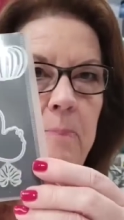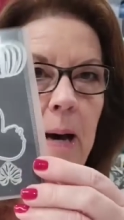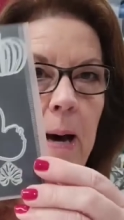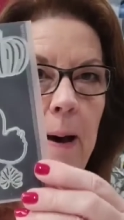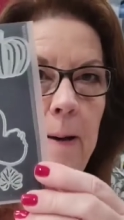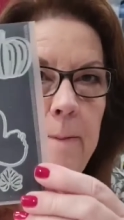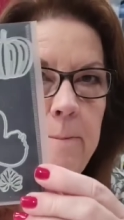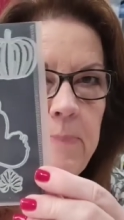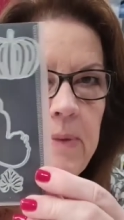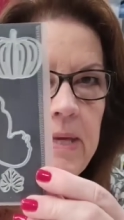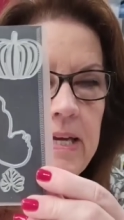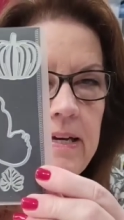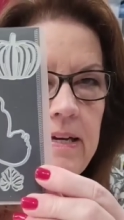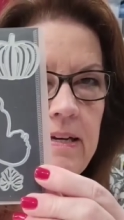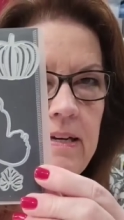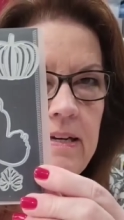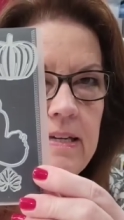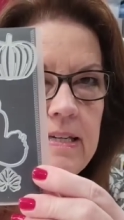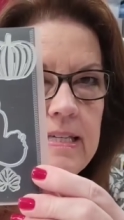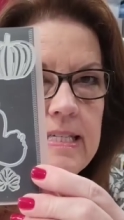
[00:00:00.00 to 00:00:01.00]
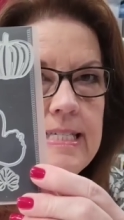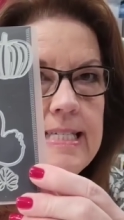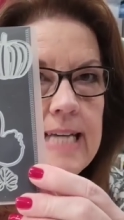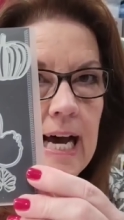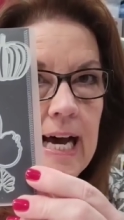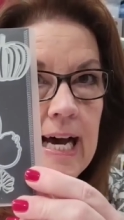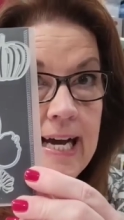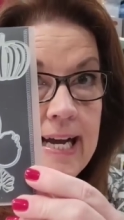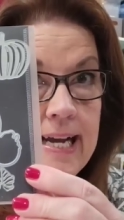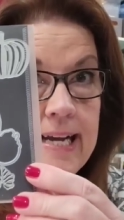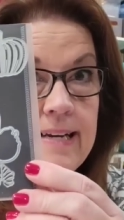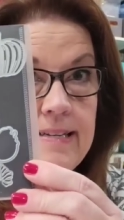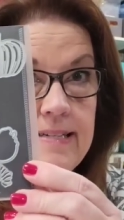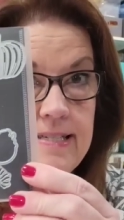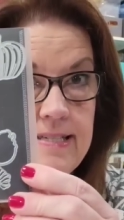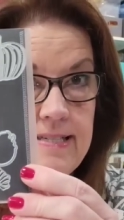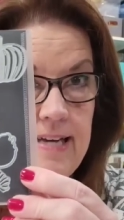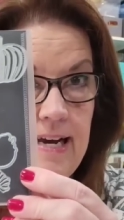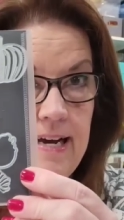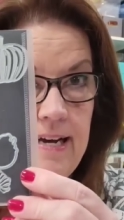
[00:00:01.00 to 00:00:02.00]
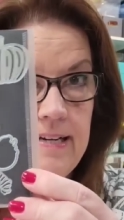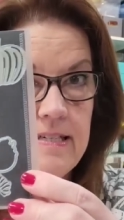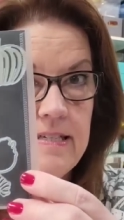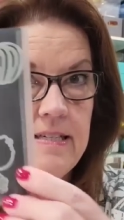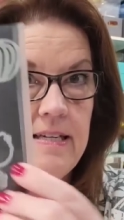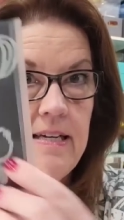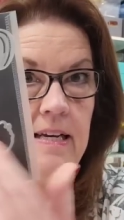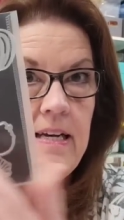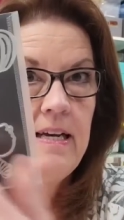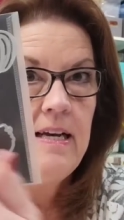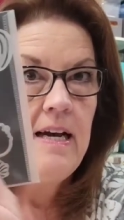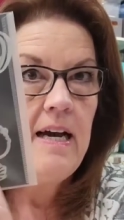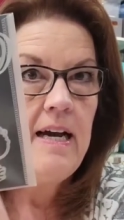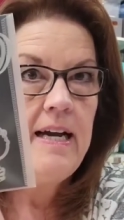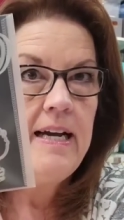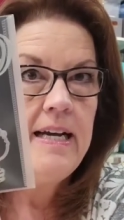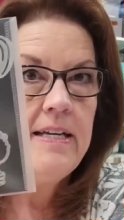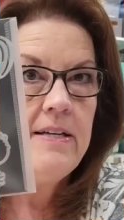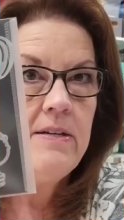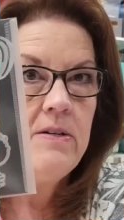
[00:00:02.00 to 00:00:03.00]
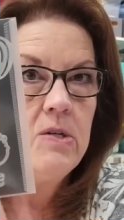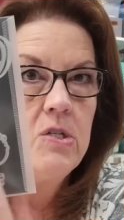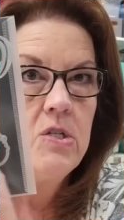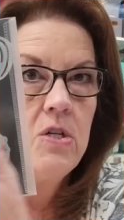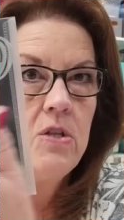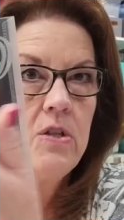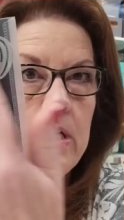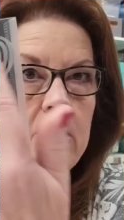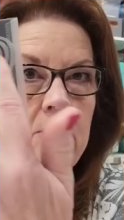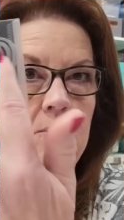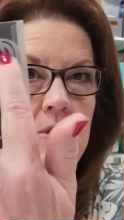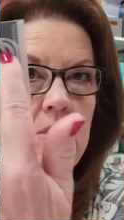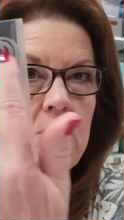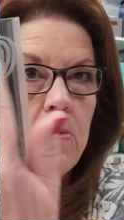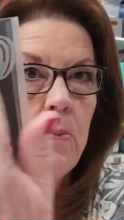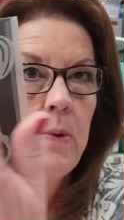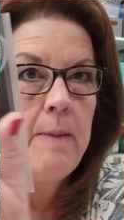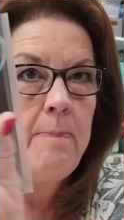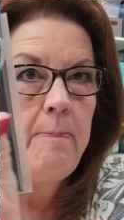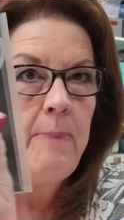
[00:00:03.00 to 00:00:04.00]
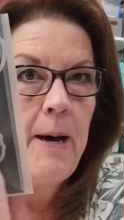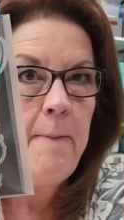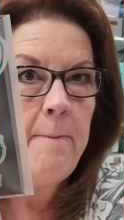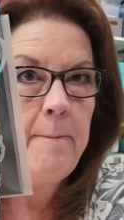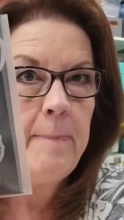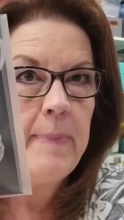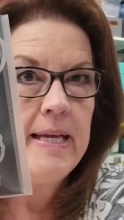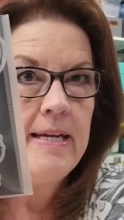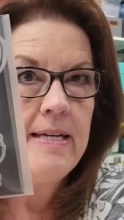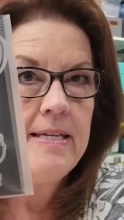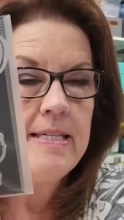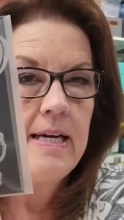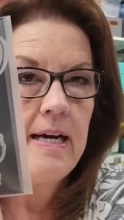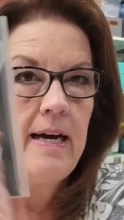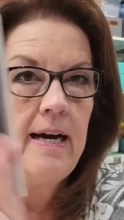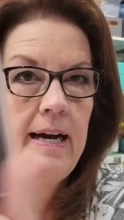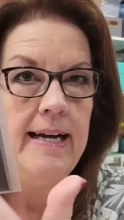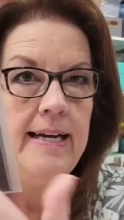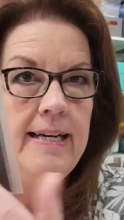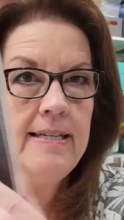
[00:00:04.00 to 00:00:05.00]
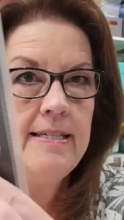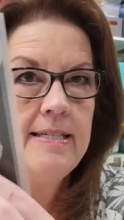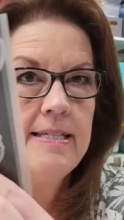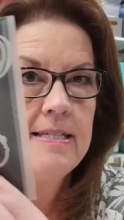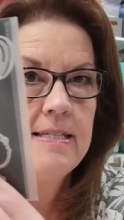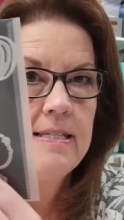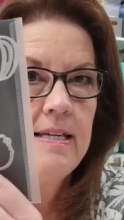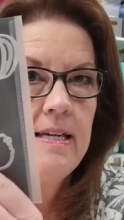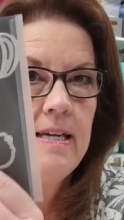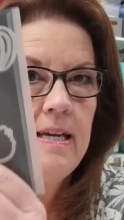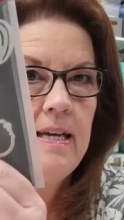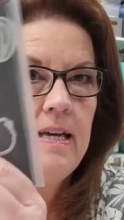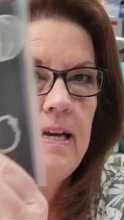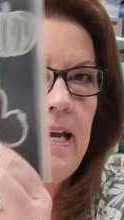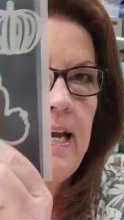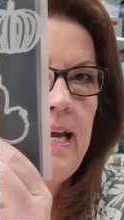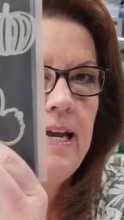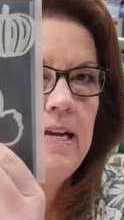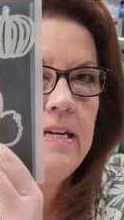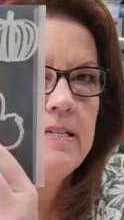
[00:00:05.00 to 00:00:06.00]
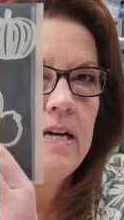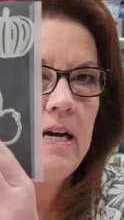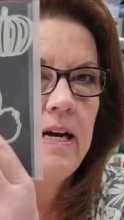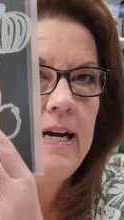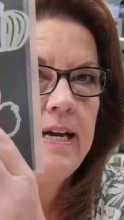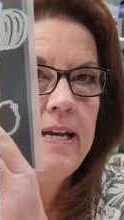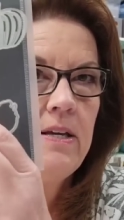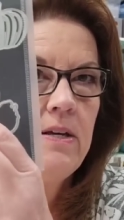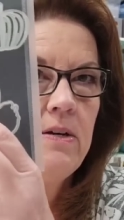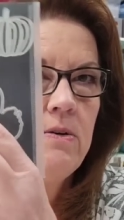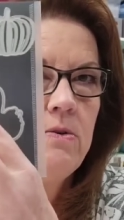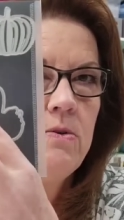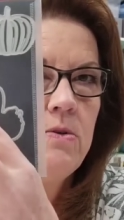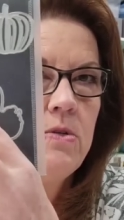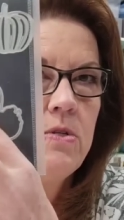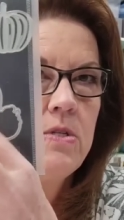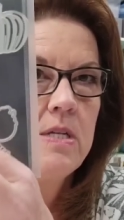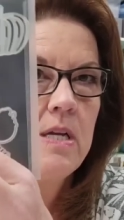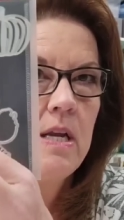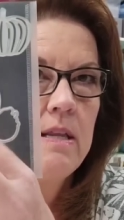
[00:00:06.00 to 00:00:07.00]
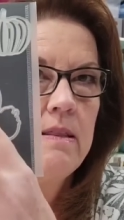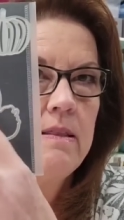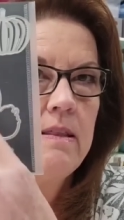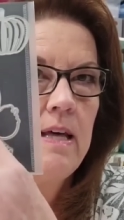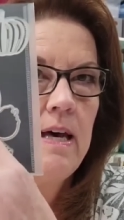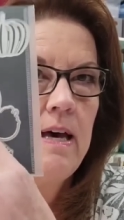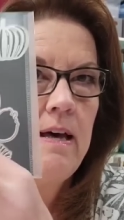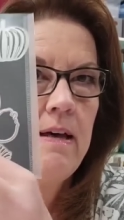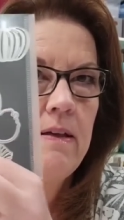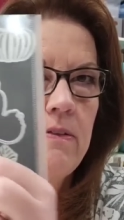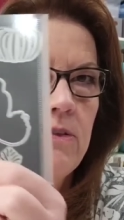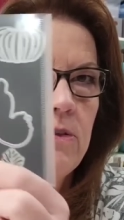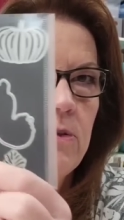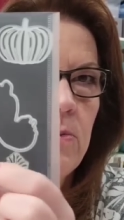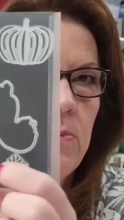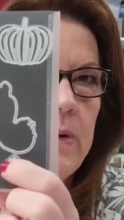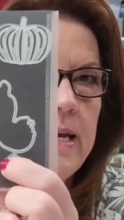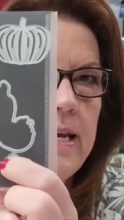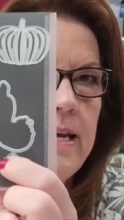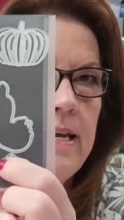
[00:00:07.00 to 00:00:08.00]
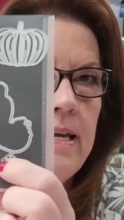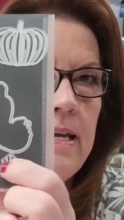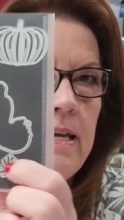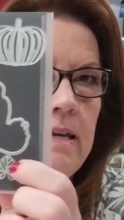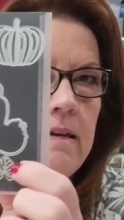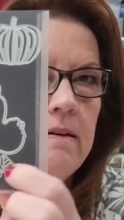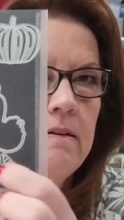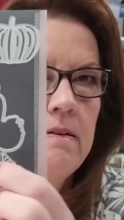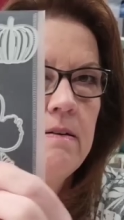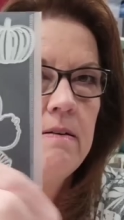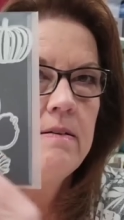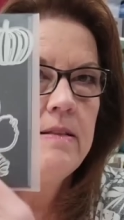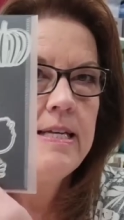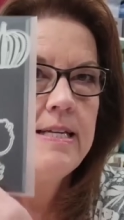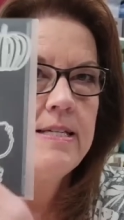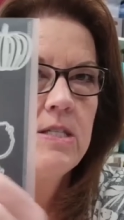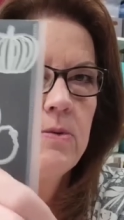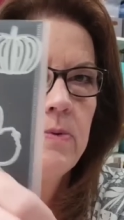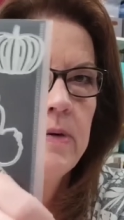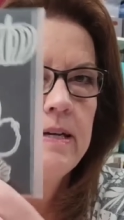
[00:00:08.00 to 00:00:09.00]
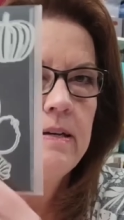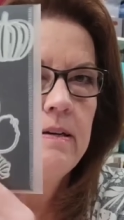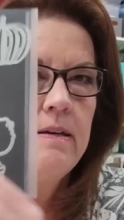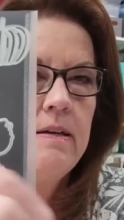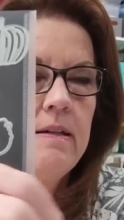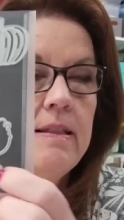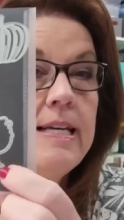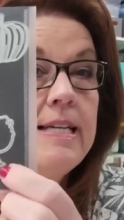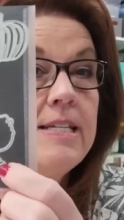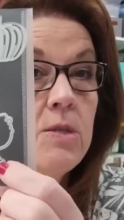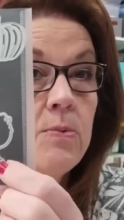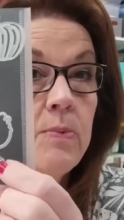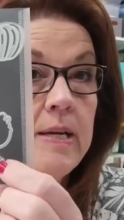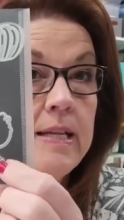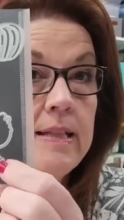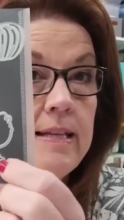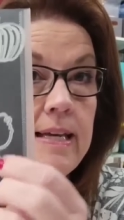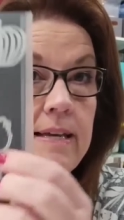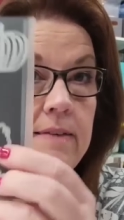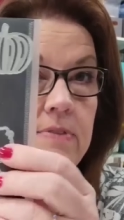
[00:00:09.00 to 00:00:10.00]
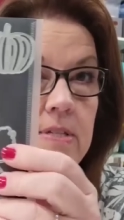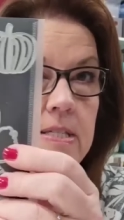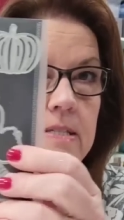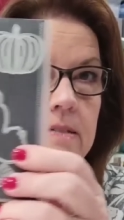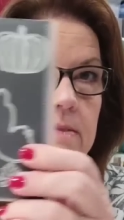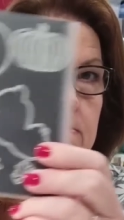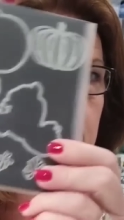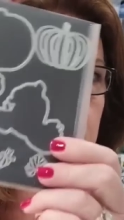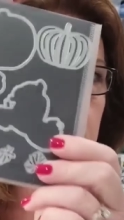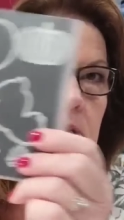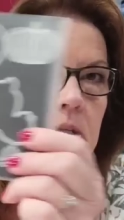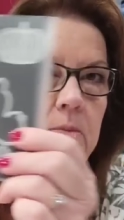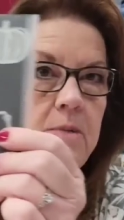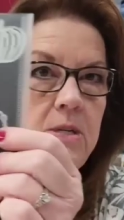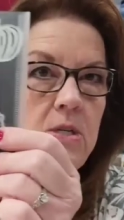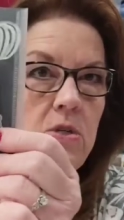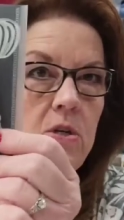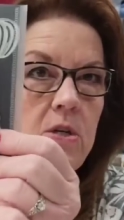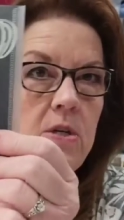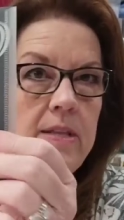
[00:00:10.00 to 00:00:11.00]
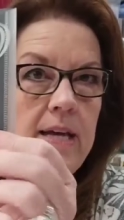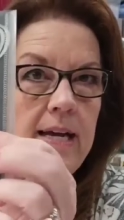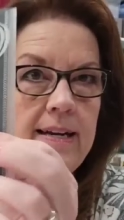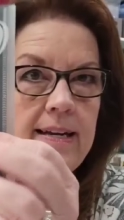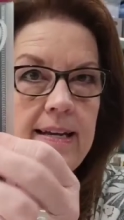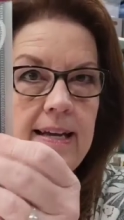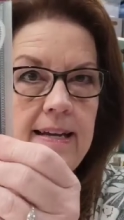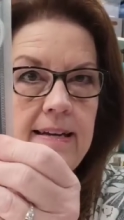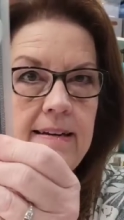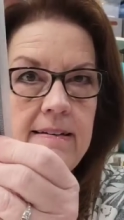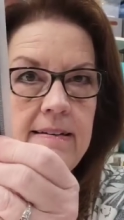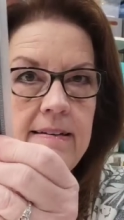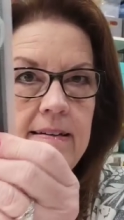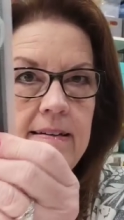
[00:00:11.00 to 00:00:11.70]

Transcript: Pumpkin Die Set. I used those three pumpkin dies, and I used the three, these three, these three leaves. So let me show you that again.